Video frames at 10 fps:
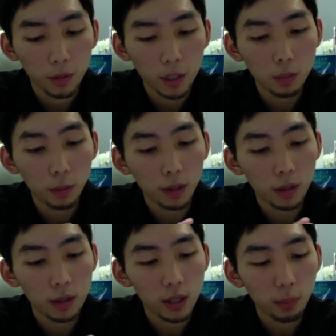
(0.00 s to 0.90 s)
just
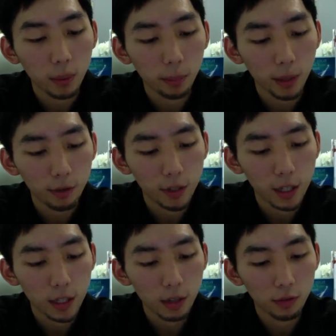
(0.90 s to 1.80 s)
because some people have
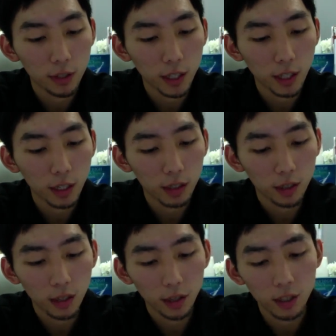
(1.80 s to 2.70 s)
sensitive skin,
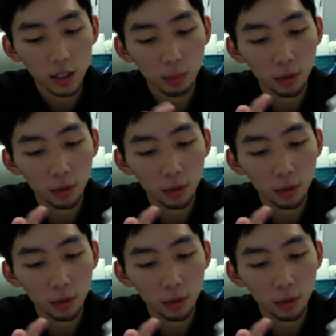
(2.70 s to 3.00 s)
and this is a